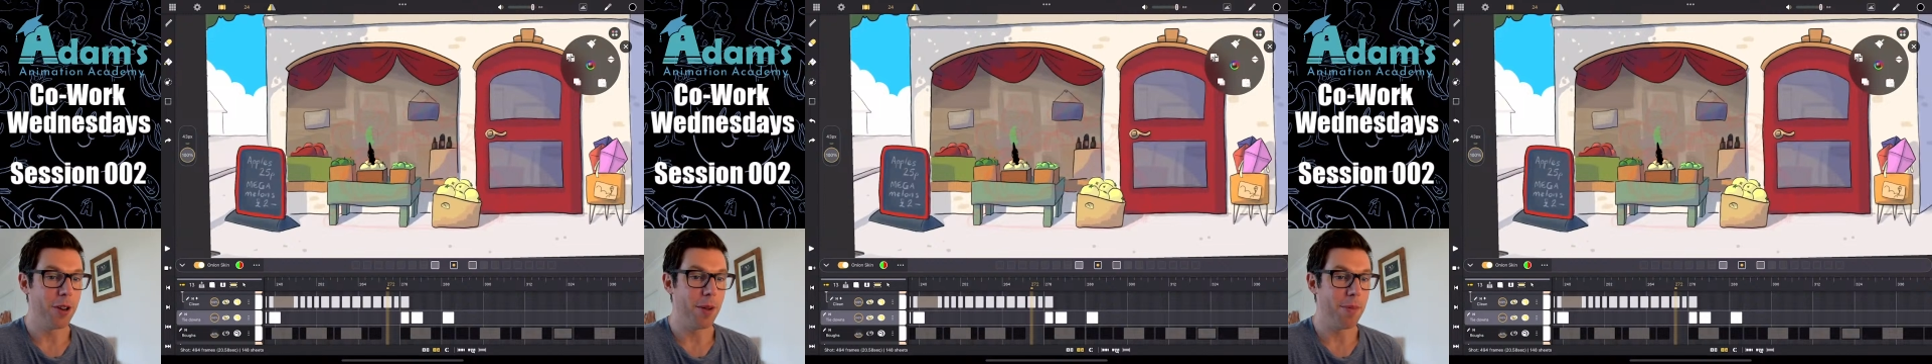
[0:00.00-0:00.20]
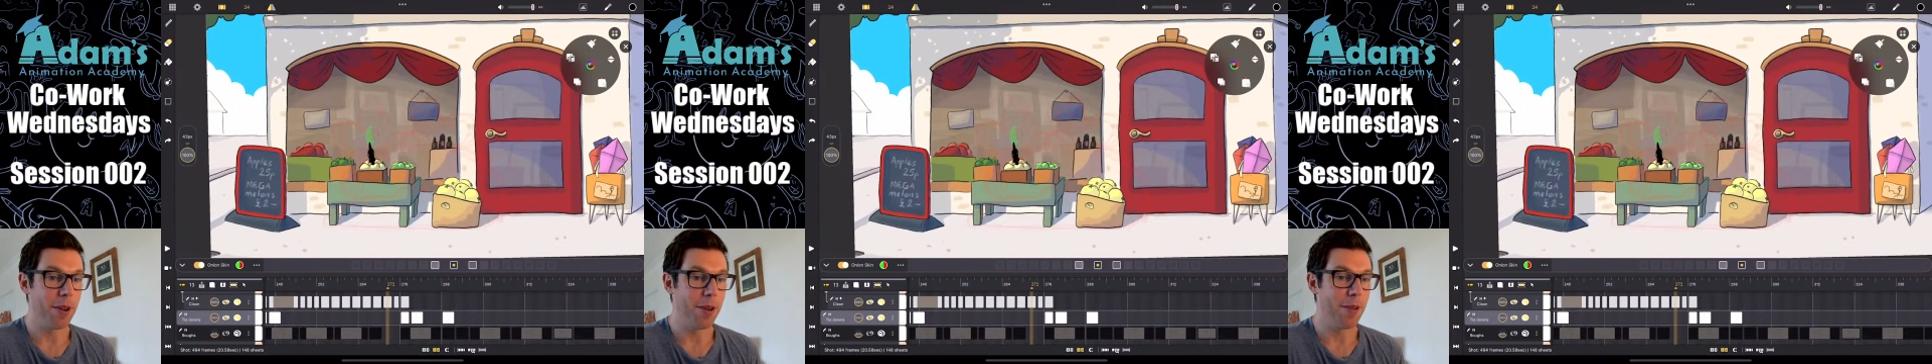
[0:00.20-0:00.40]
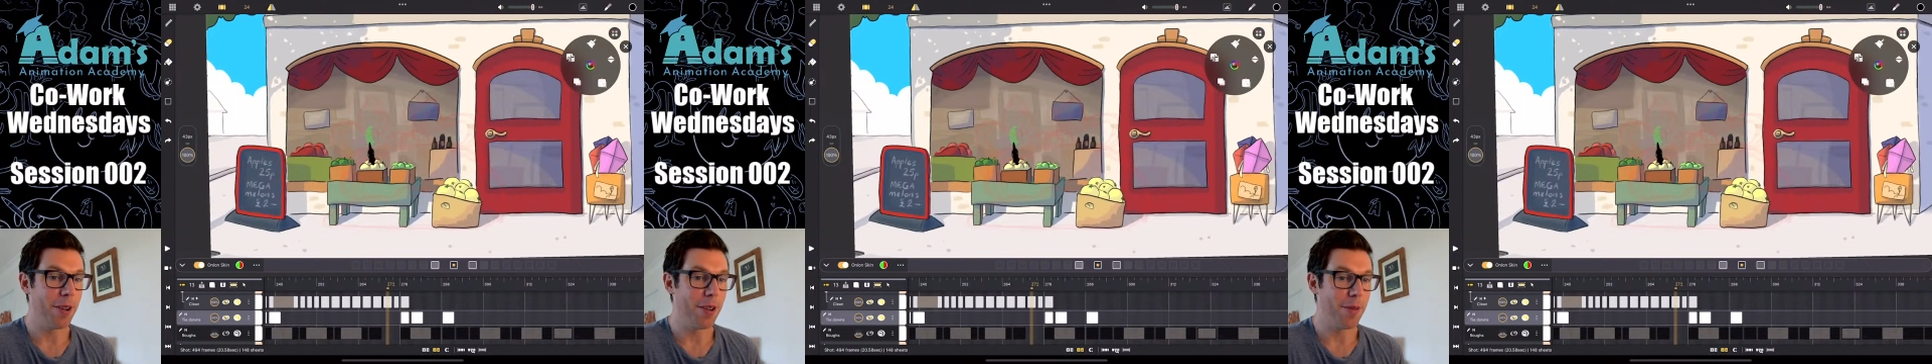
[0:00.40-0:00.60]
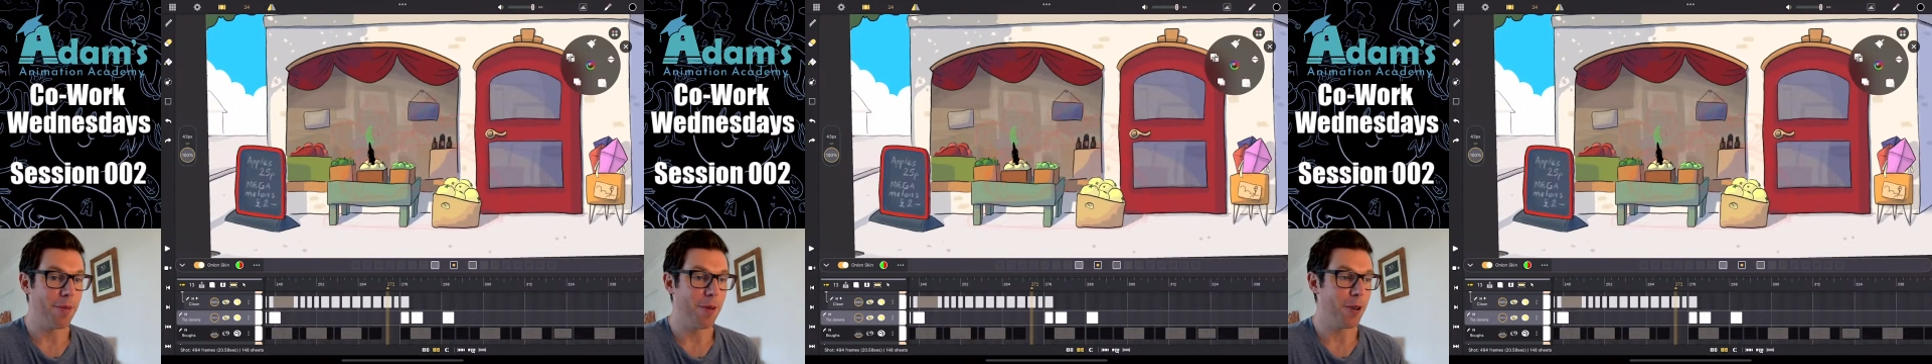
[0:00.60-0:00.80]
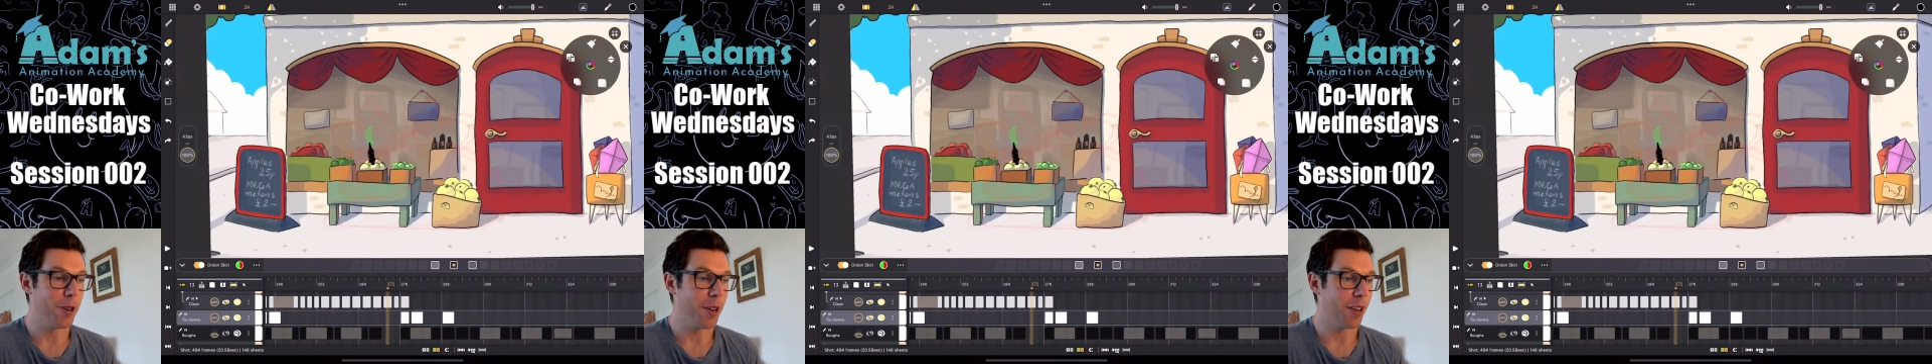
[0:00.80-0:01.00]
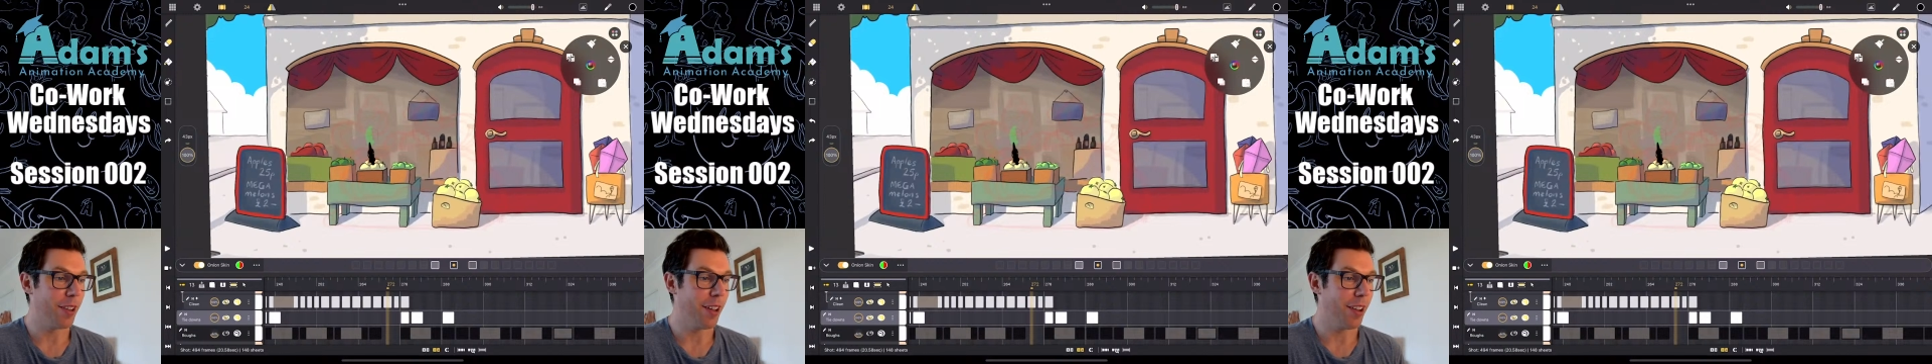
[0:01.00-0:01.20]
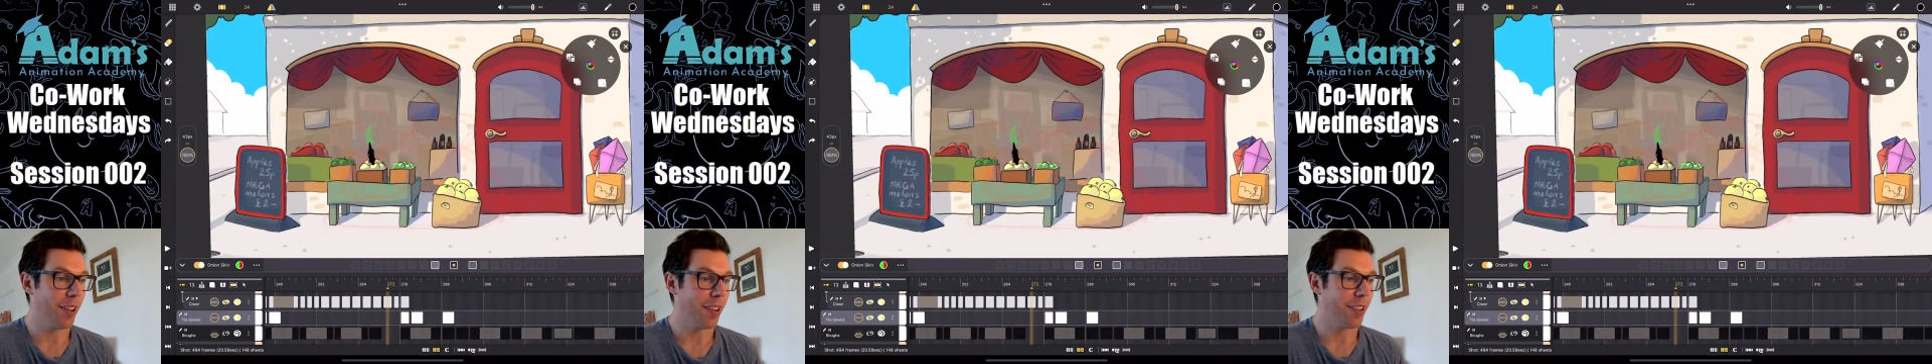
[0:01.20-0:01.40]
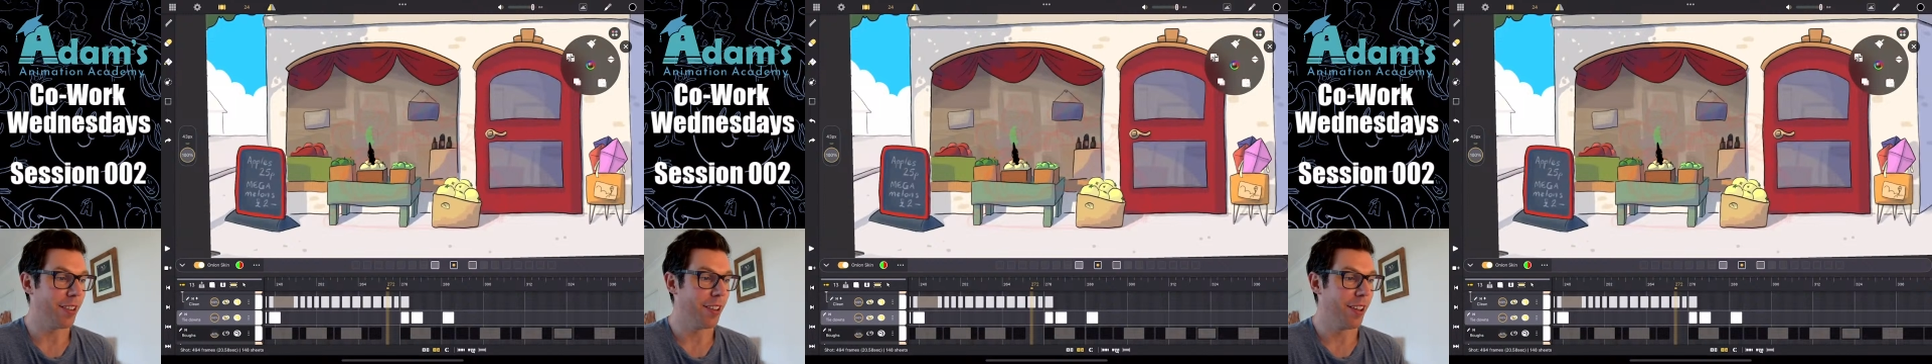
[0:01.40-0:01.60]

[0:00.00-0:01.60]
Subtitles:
chipping away on the project, Alex.